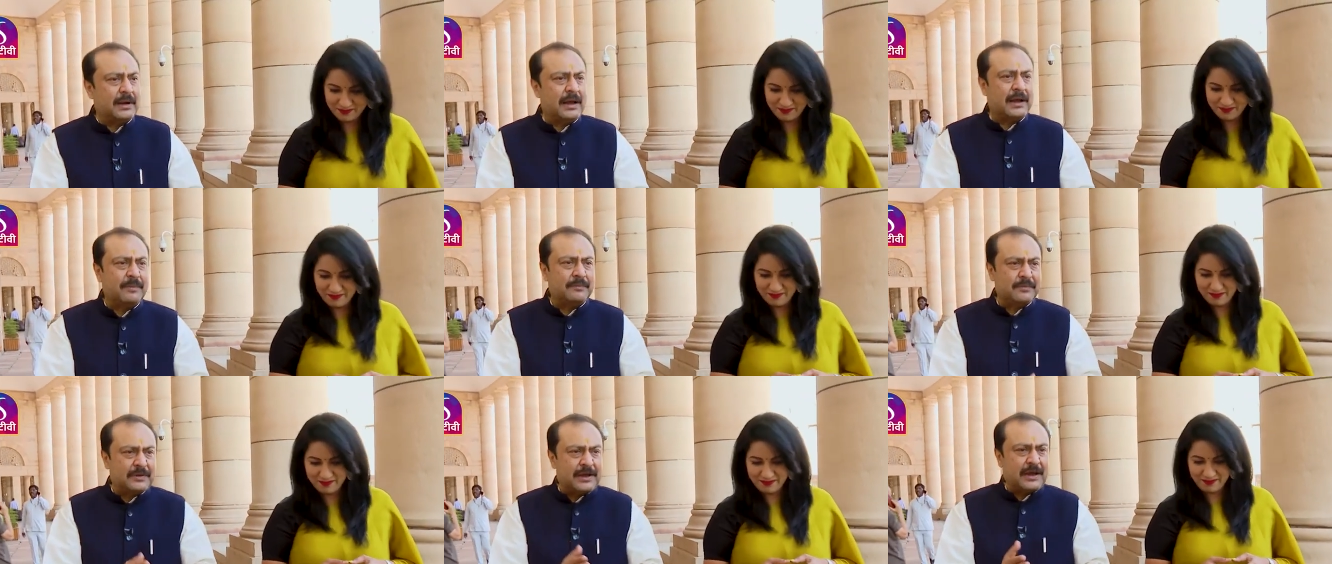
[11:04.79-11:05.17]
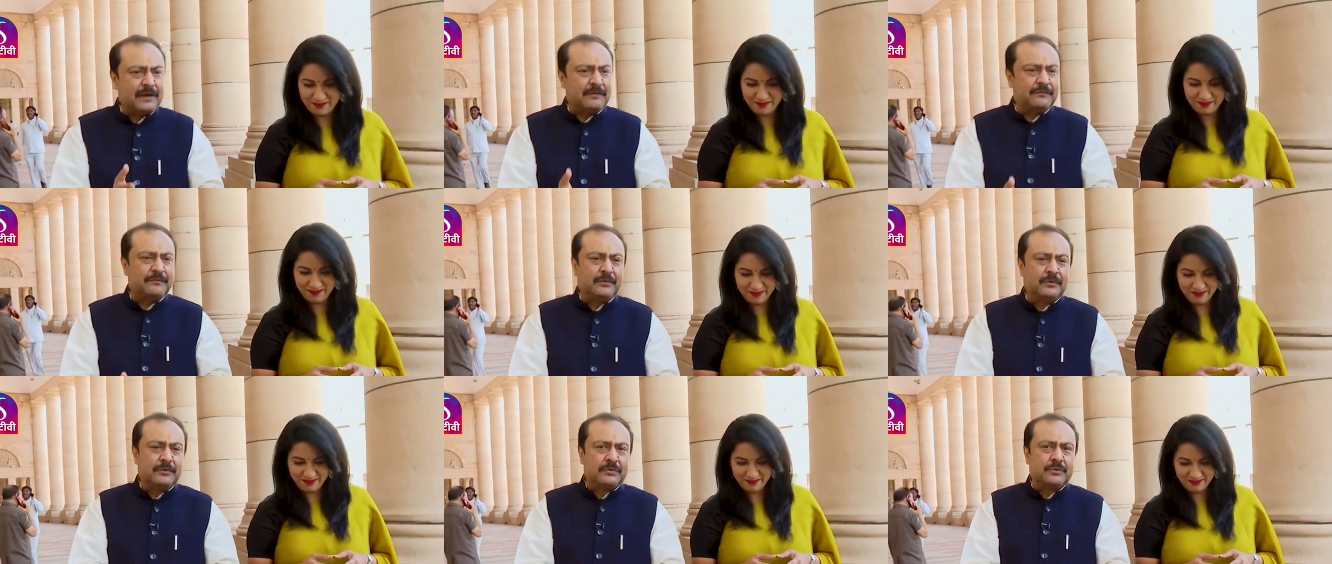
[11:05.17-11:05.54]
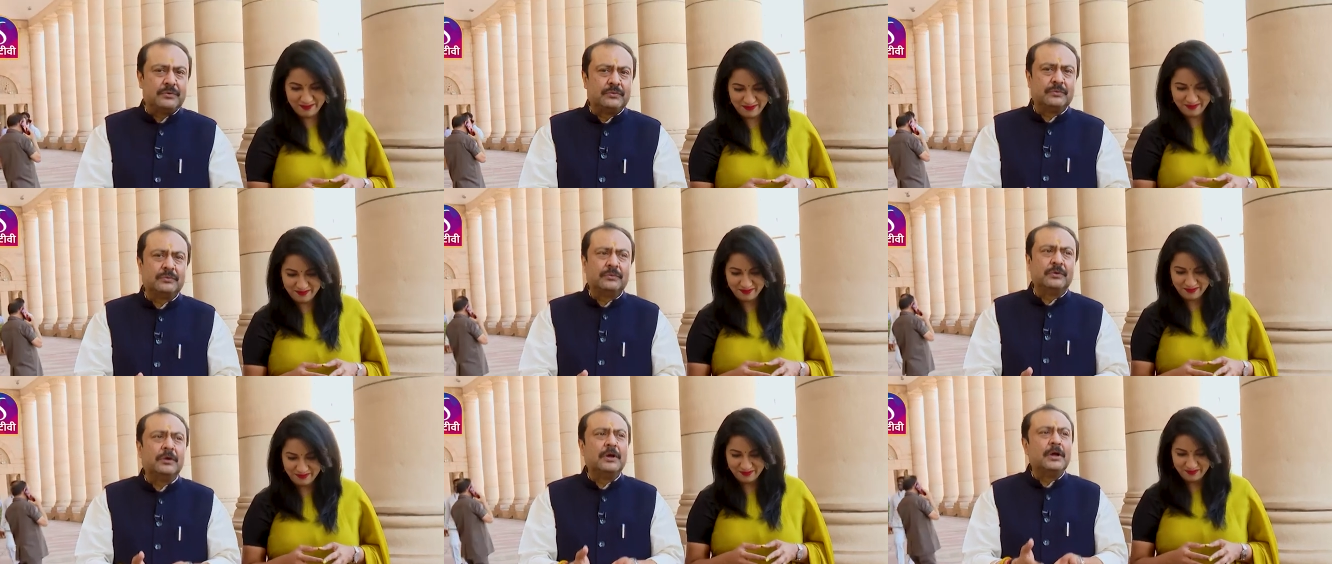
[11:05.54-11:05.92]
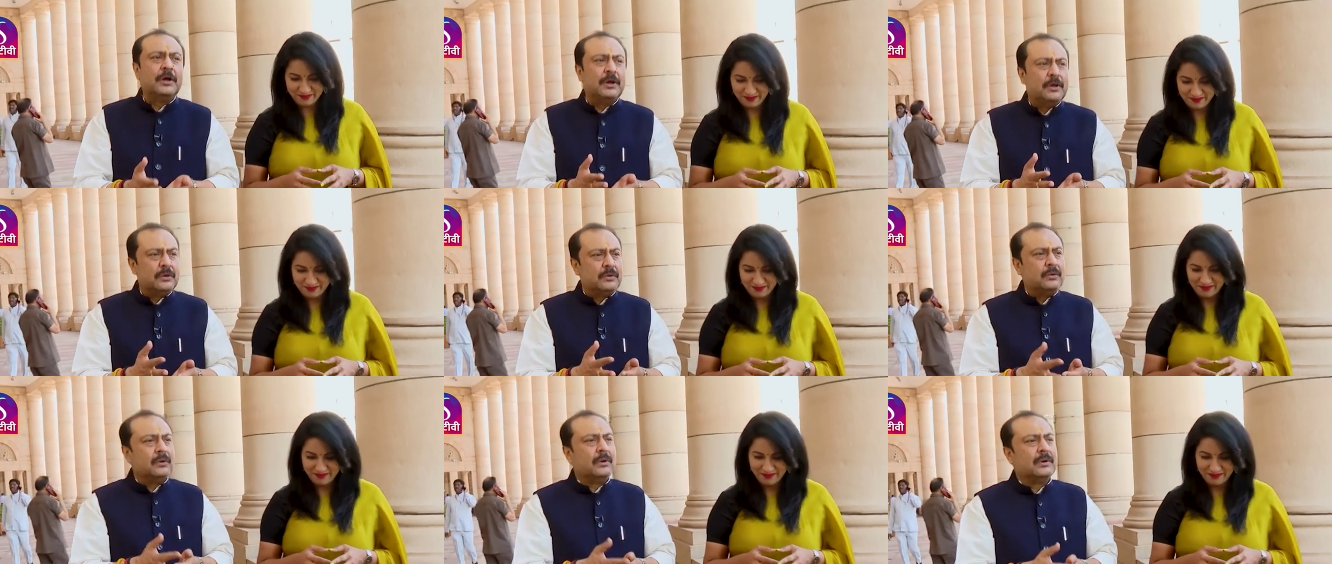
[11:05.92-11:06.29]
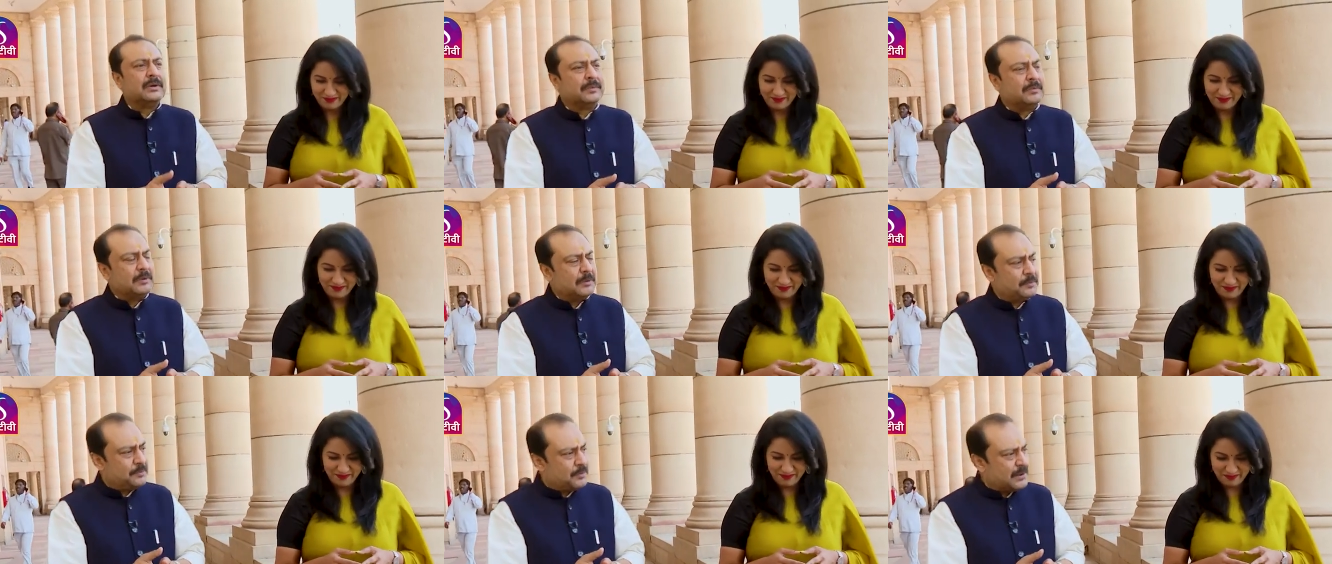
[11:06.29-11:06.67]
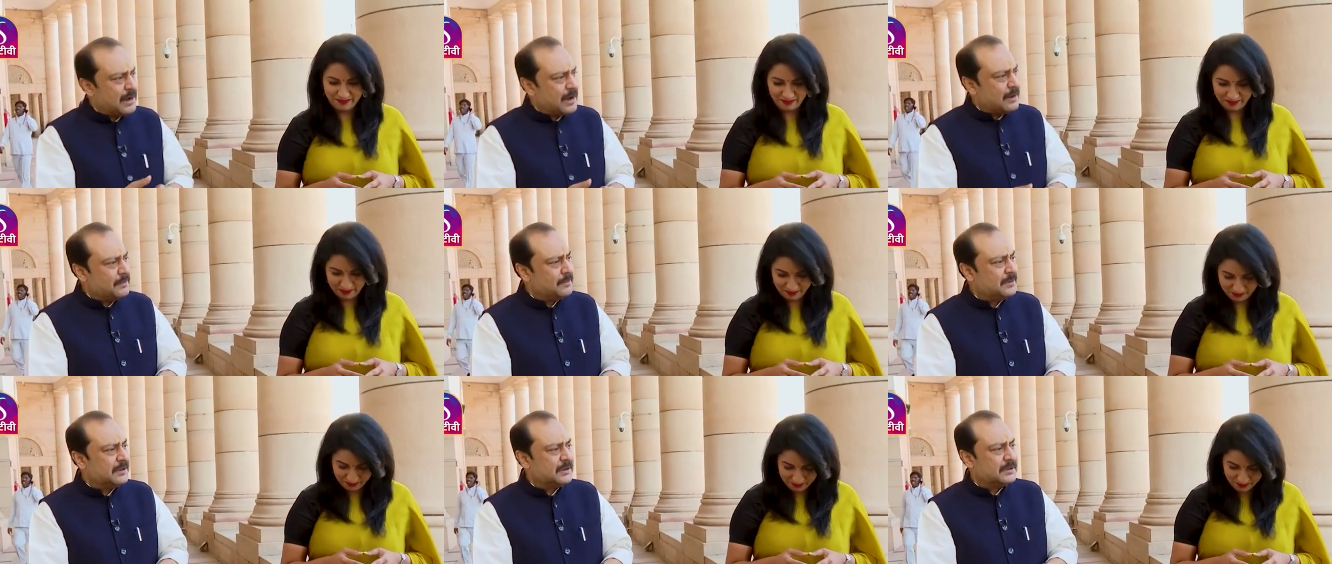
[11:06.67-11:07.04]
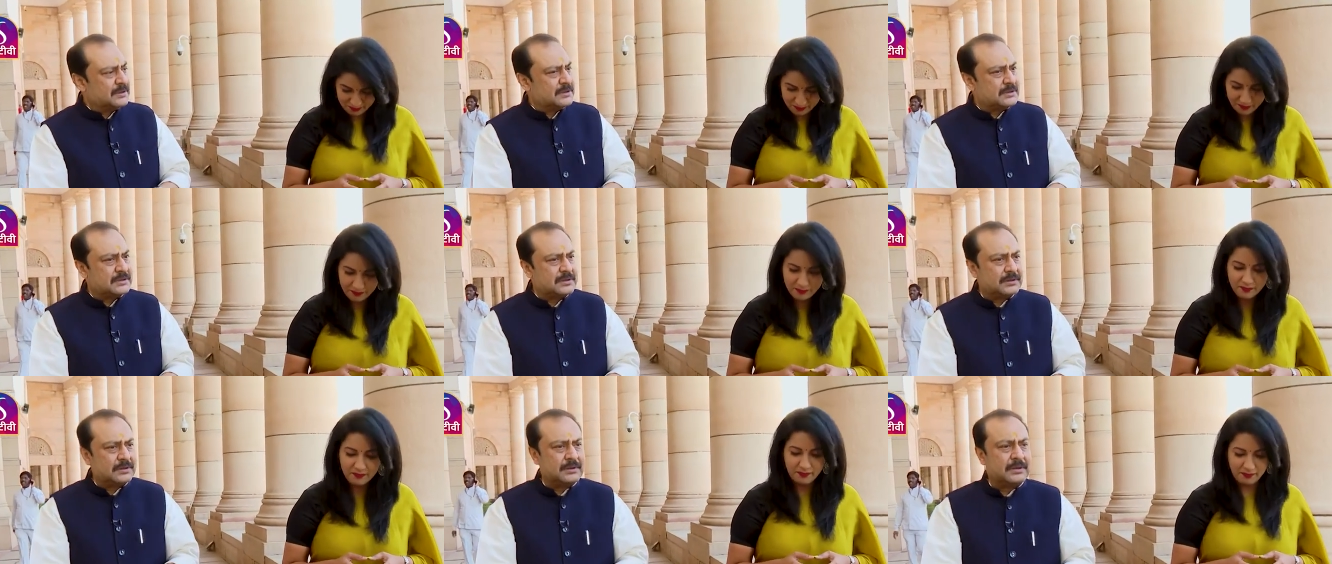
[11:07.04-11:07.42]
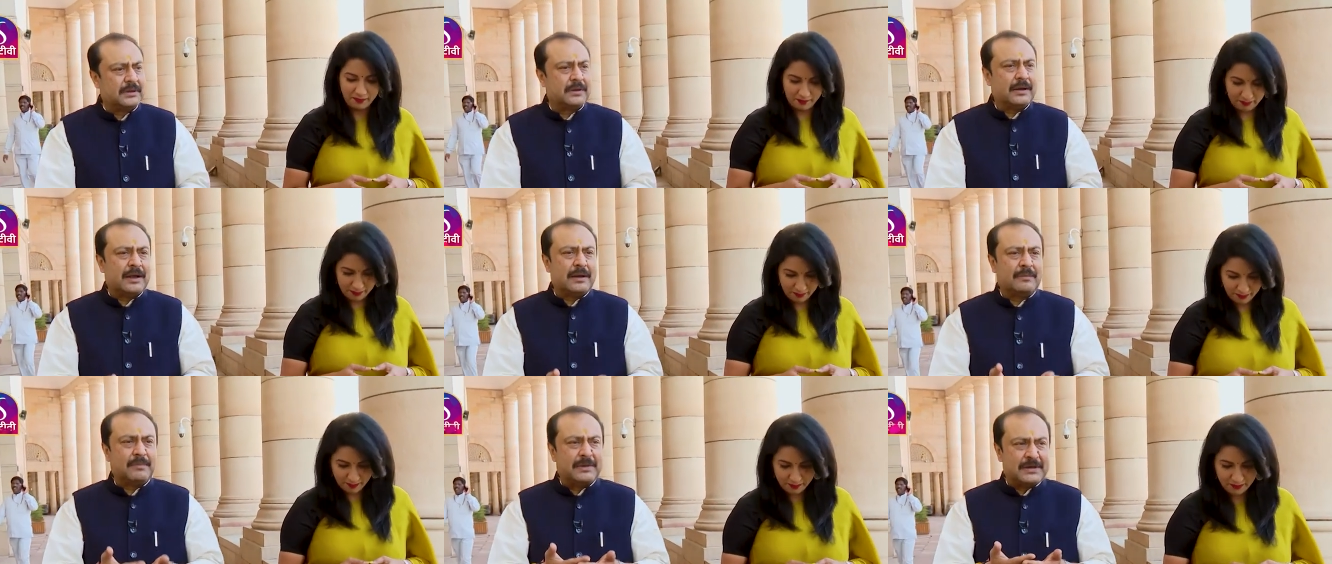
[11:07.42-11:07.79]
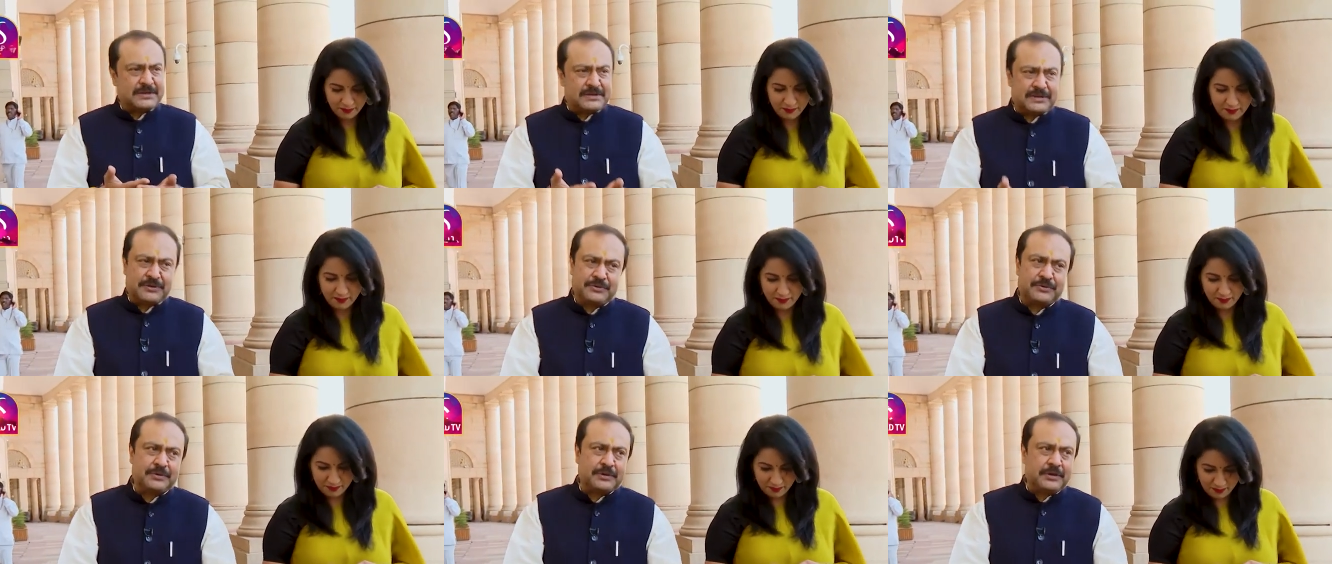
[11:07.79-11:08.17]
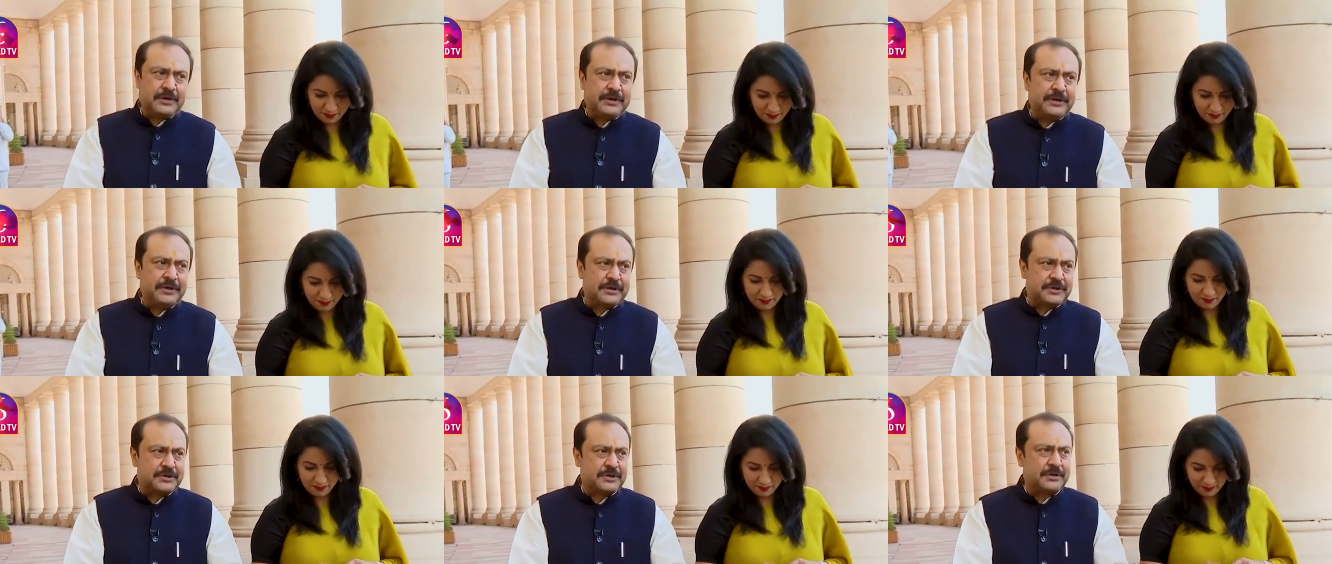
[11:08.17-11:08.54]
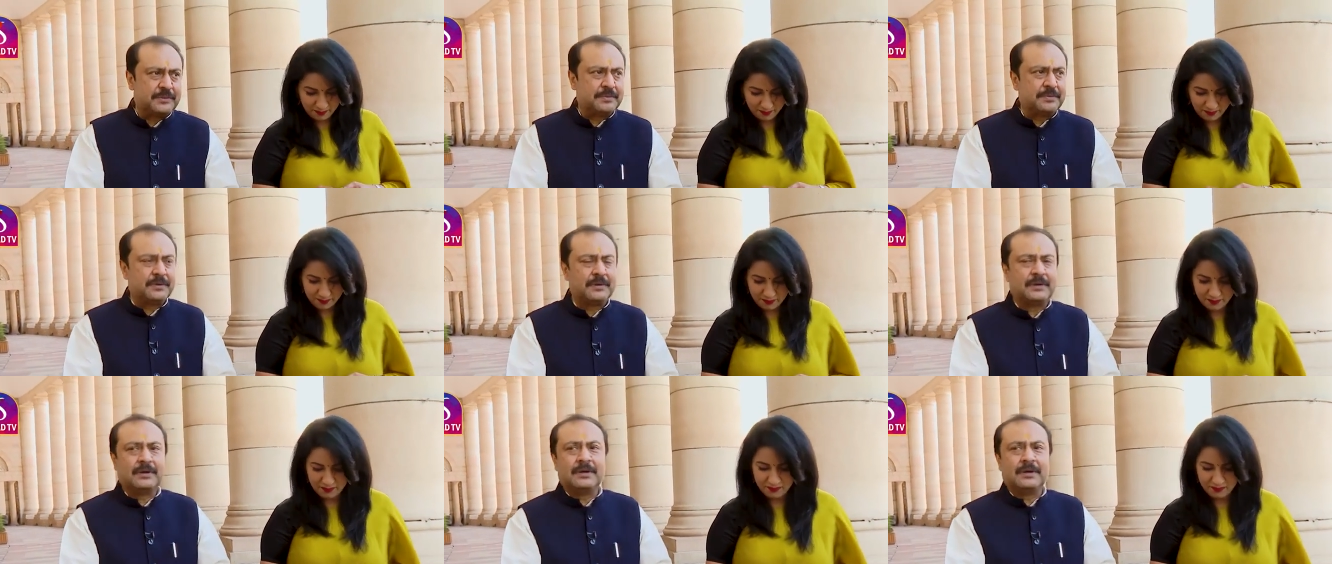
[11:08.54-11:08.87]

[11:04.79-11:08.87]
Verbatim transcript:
Speaker 1: I am thankful to the Honorable Prime Minister and my central leadership